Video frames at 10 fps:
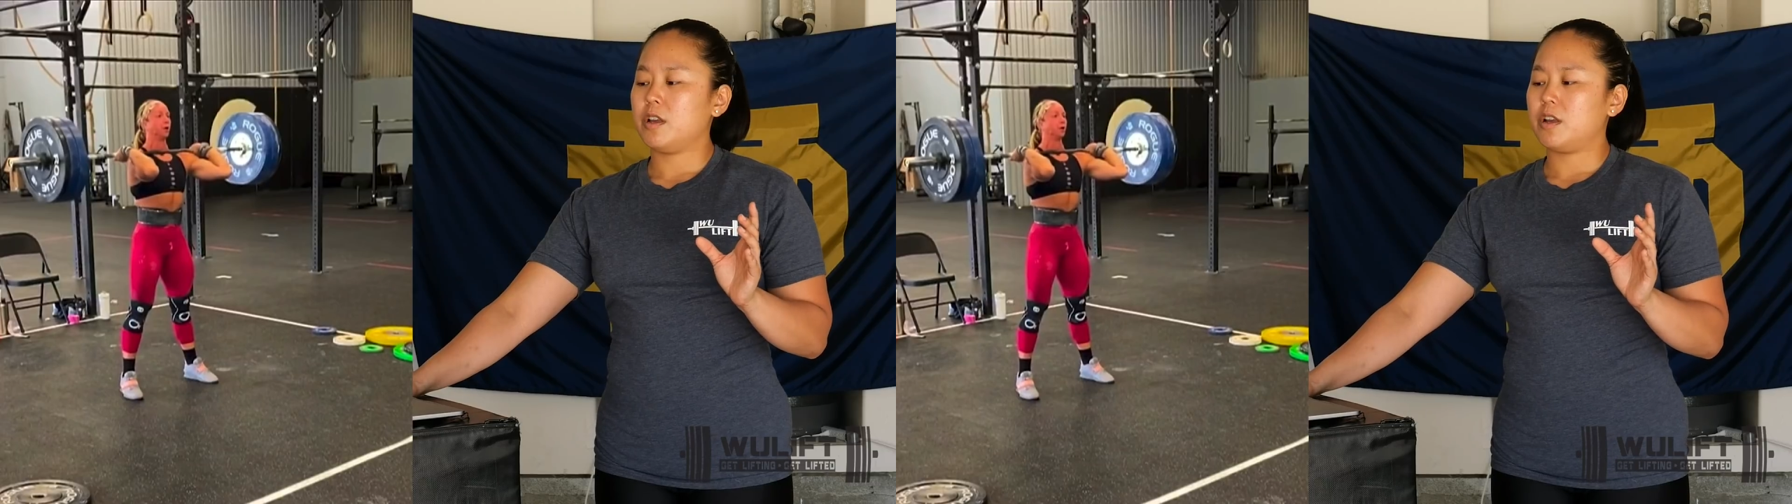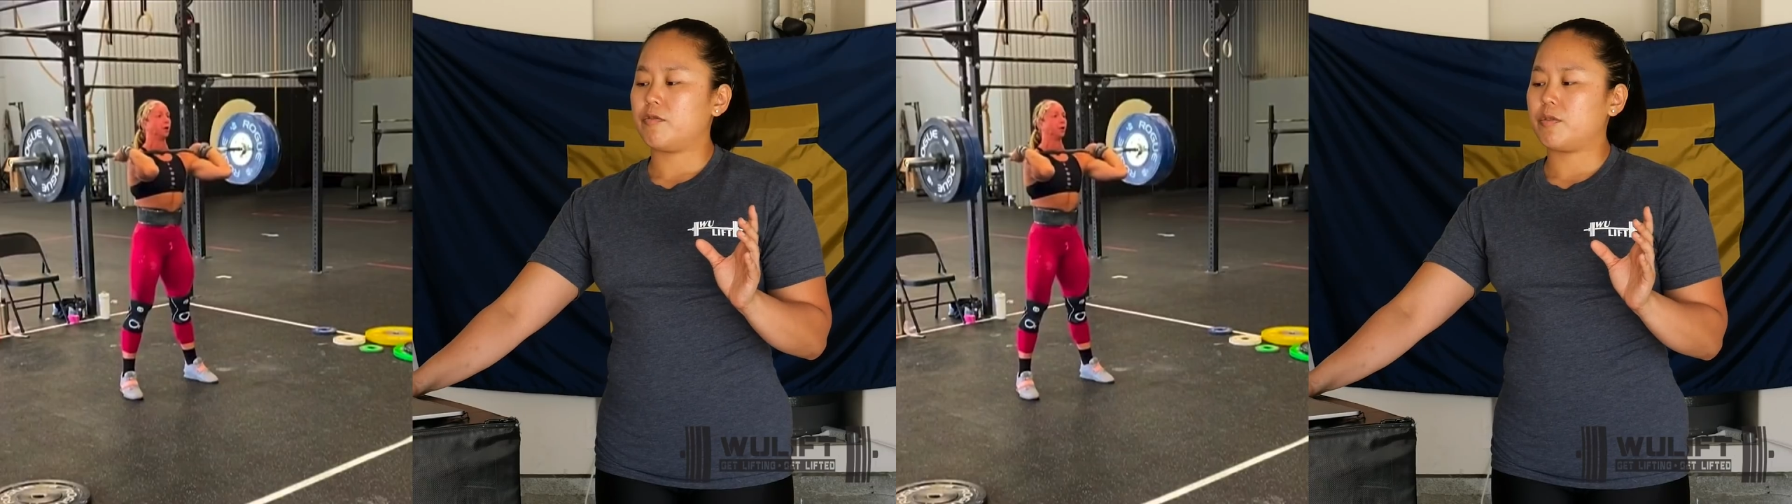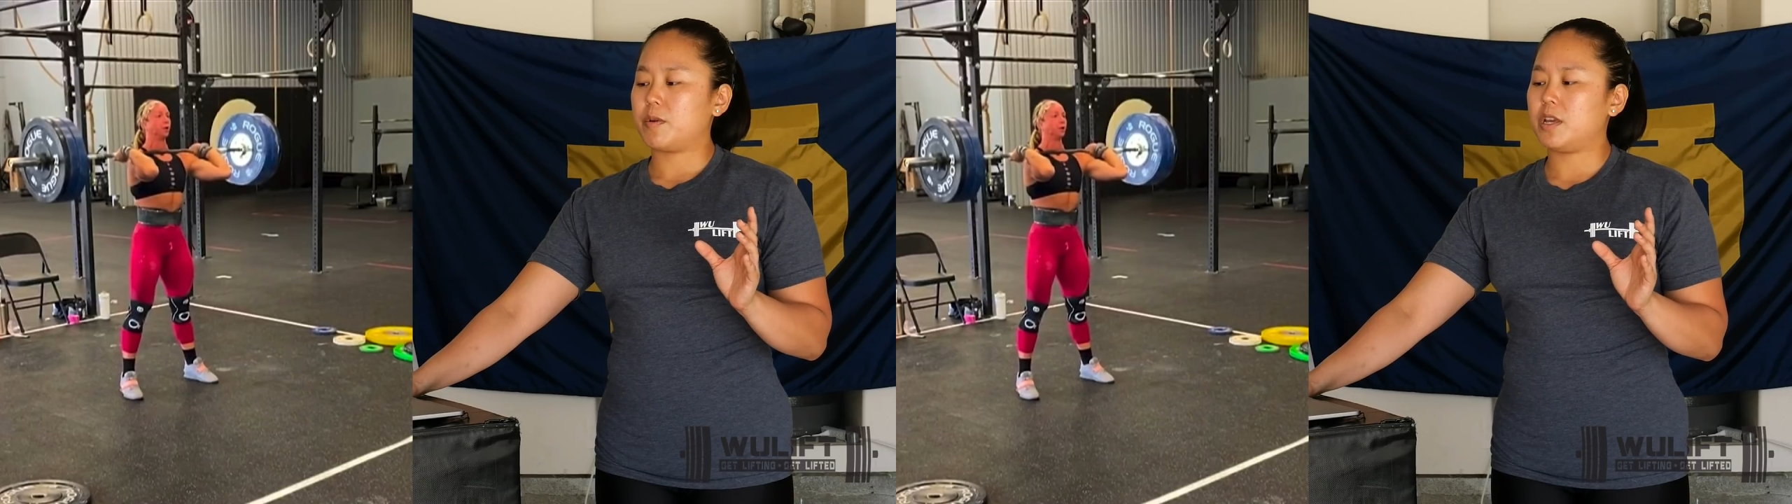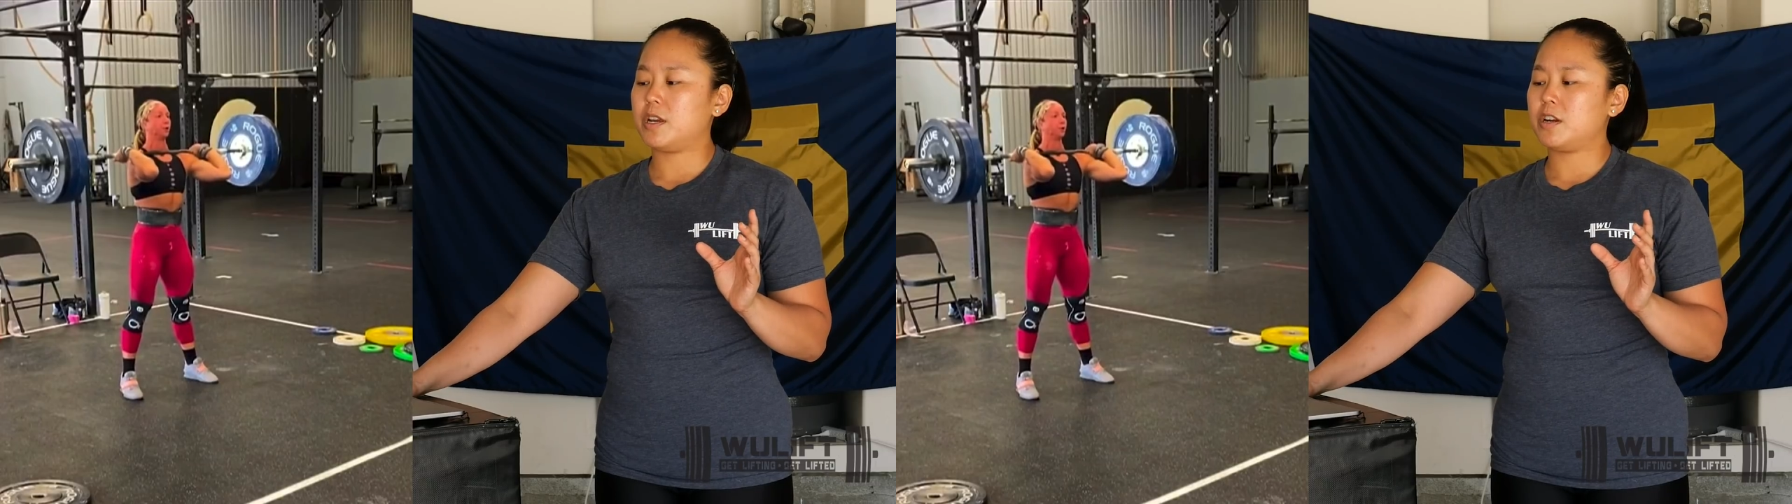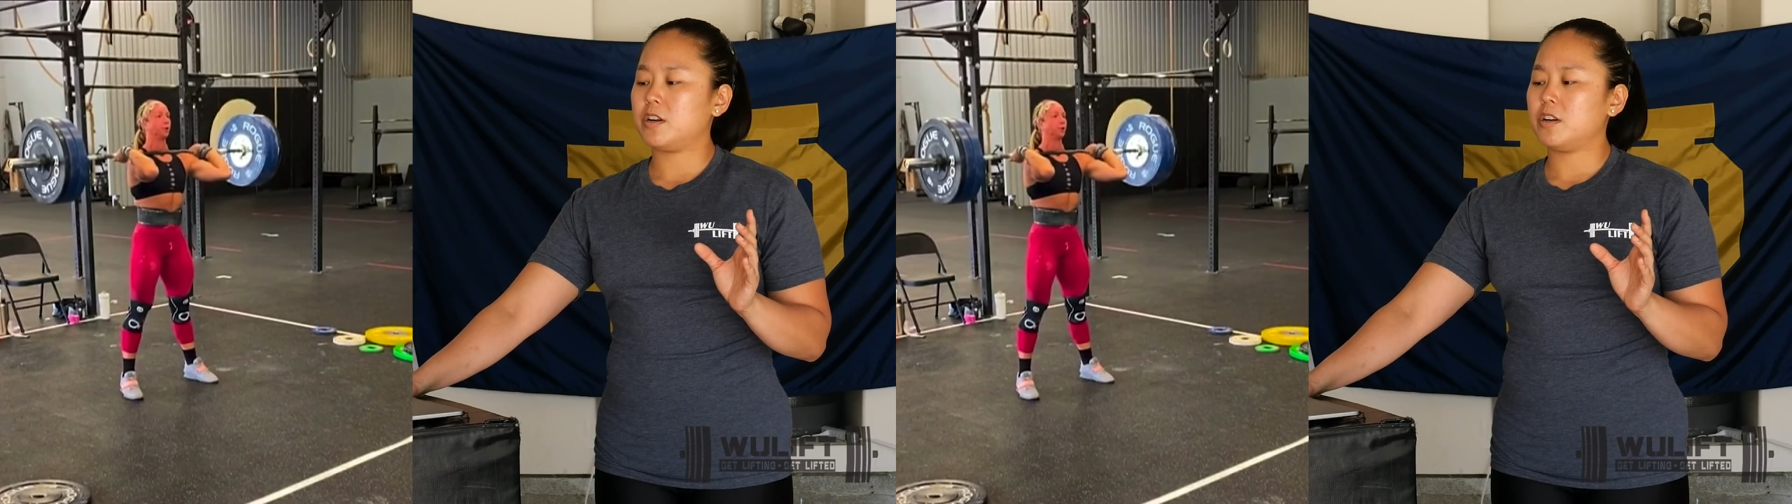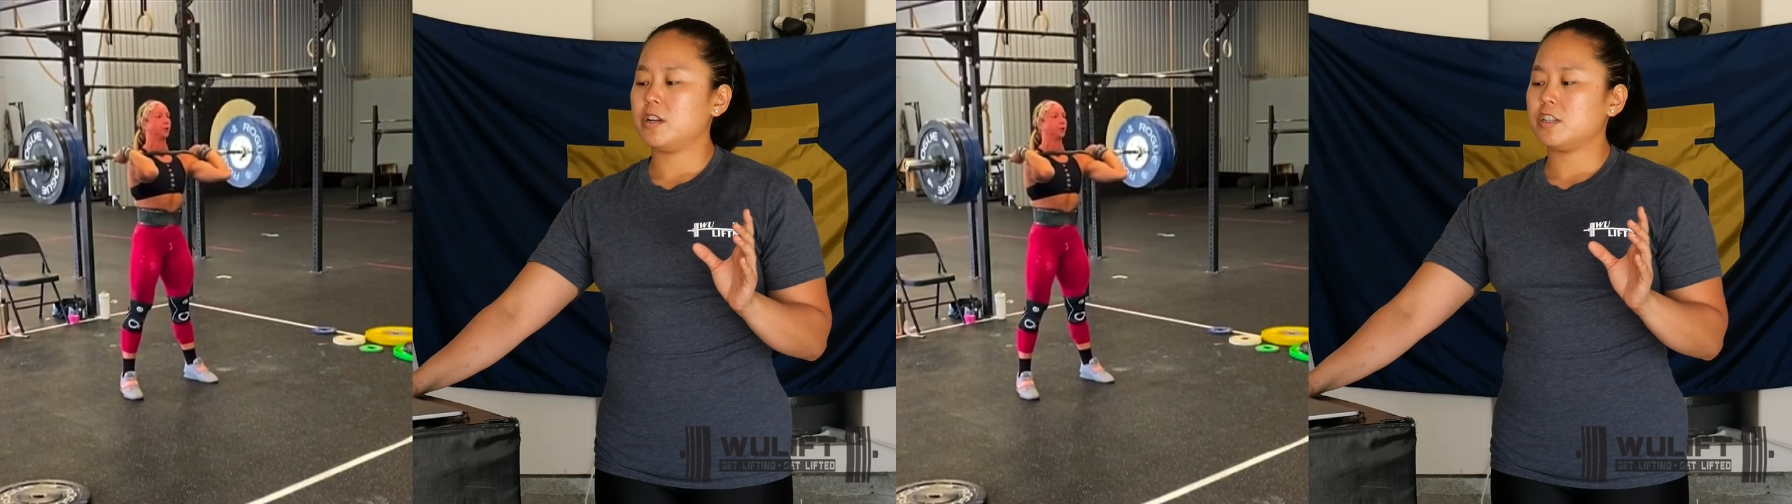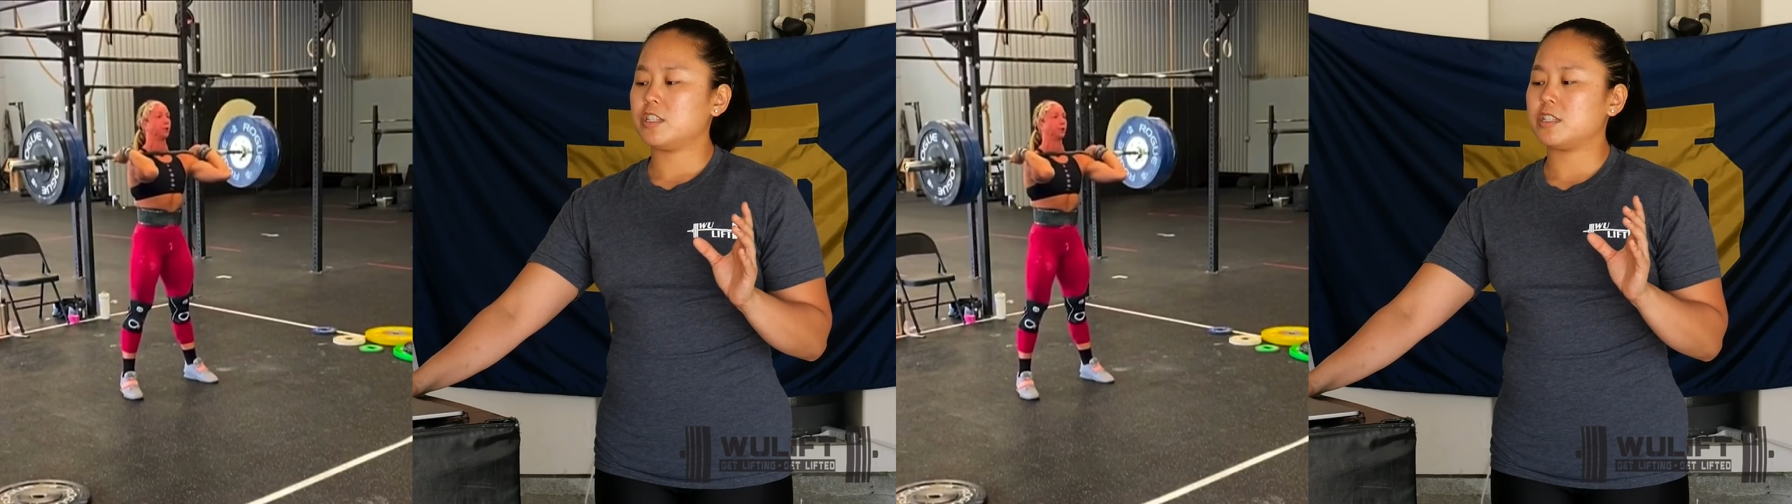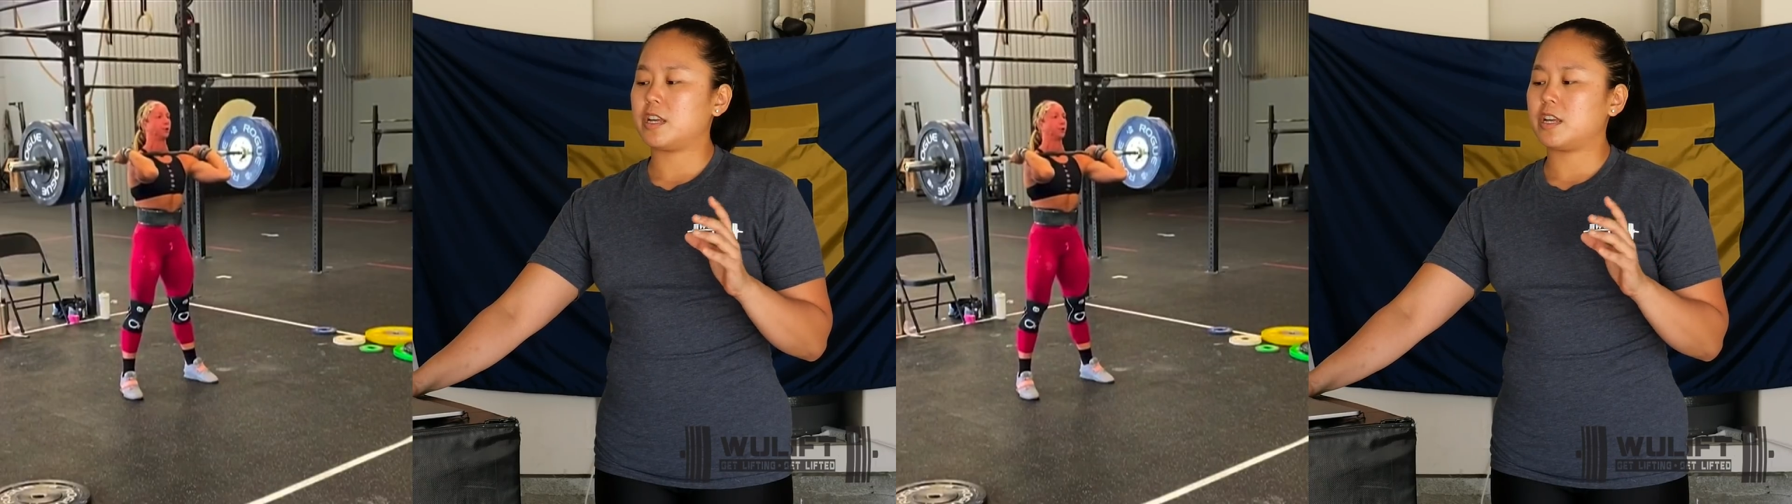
And from here, she's